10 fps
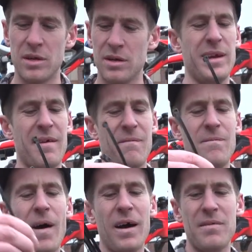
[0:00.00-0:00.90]
You're gonna get
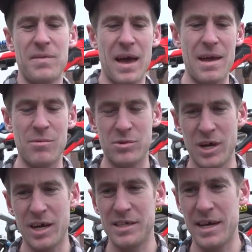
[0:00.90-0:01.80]
5 cable
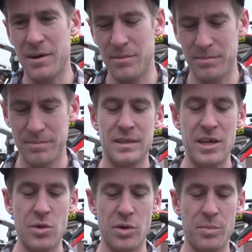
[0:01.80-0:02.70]
ties out,
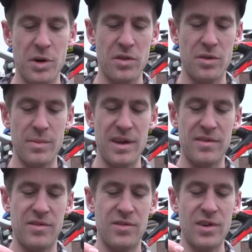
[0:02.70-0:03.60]
and you wanna put them
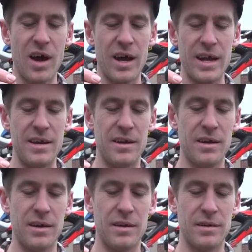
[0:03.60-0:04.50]
inside
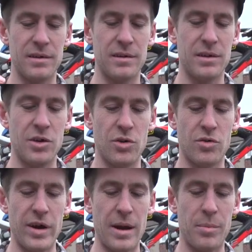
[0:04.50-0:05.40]
your
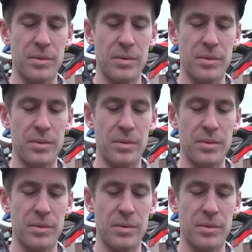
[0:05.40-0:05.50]
grip.